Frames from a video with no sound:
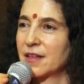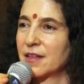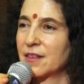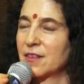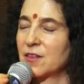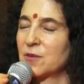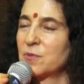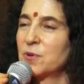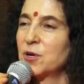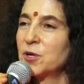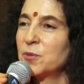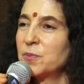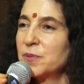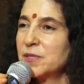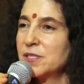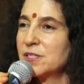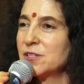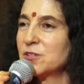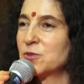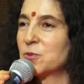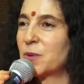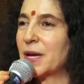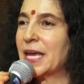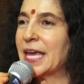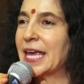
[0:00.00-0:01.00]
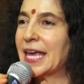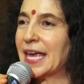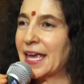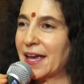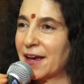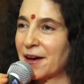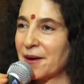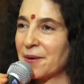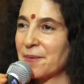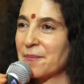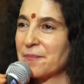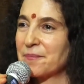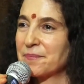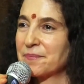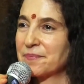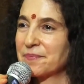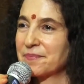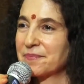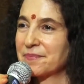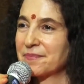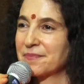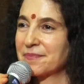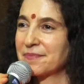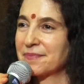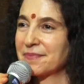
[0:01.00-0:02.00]
The purpose is waking up.
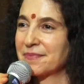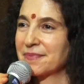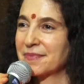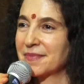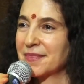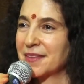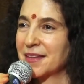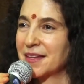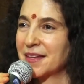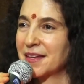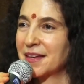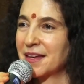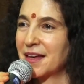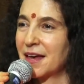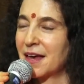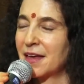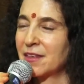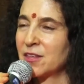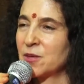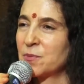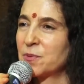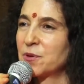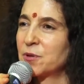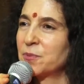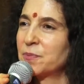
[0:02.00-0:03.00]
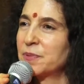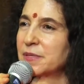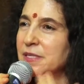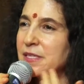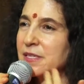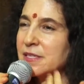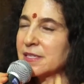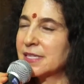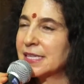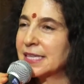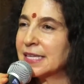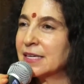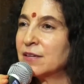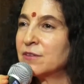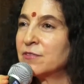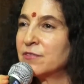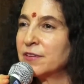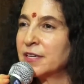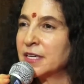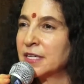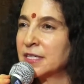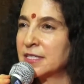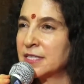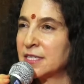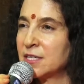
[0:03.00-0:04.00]
And the purpose is
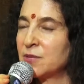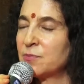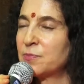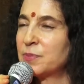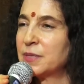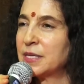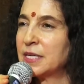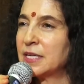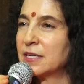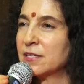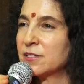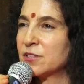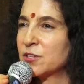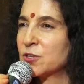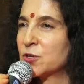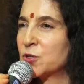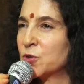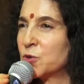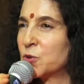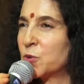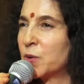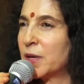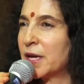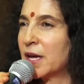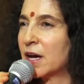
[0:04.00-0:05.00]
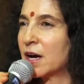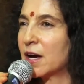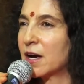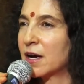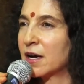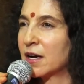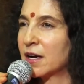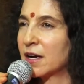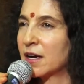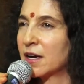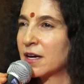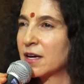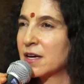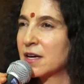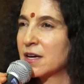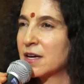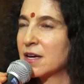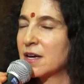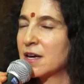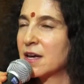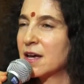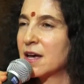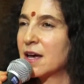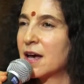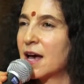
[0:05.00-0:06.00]
living deeply as who we are.
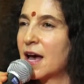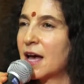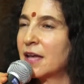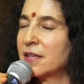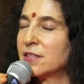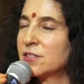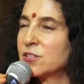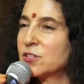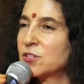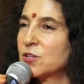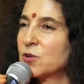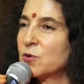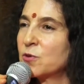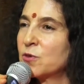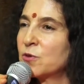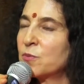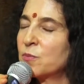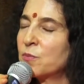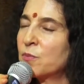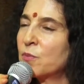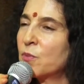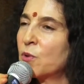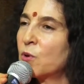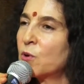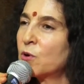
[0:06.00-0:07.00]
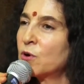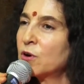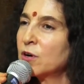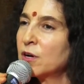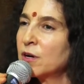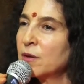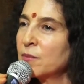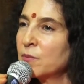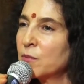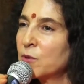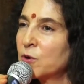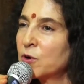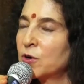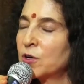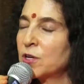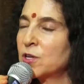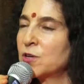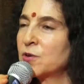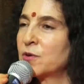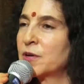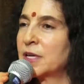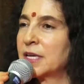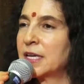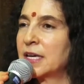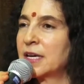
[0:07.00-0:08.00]
And so the more and more
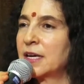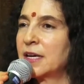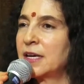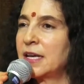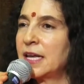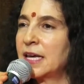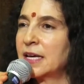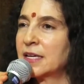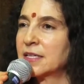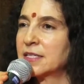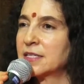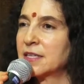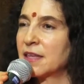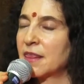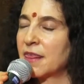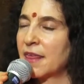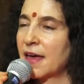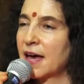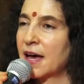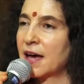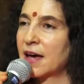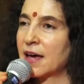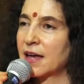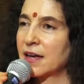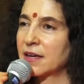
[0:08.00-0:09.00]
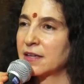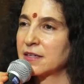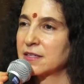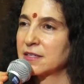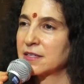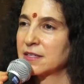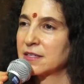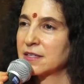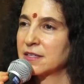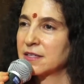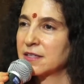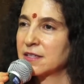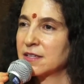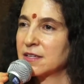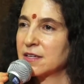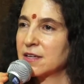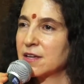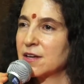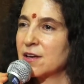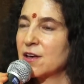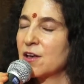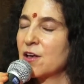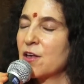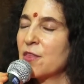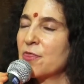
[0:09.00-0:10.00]
you can connect to that,
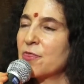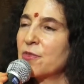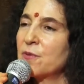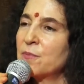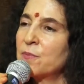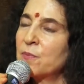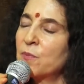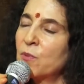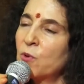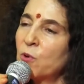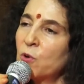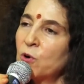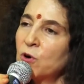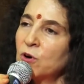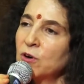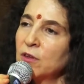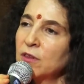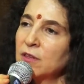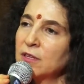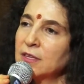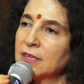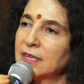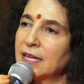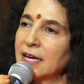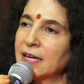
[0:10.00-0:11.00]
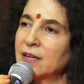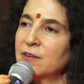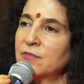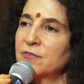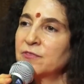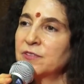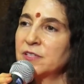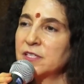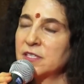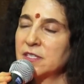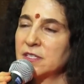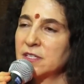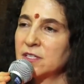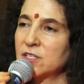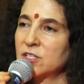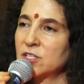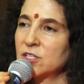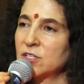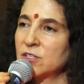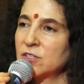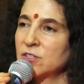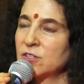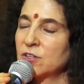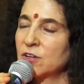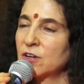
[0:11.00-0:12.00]
the more the life
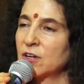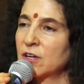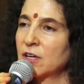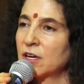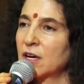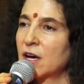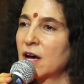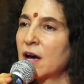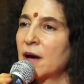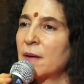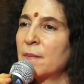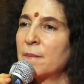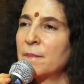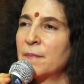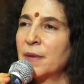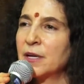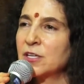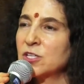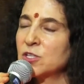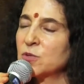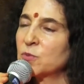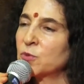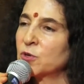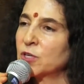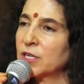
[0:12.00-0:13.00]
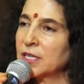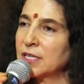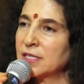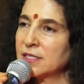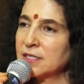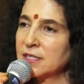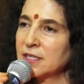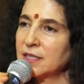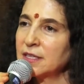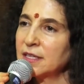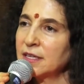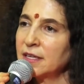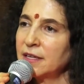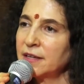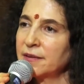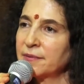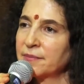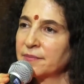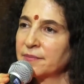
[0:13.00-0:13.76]
decisions are going to come much more easily.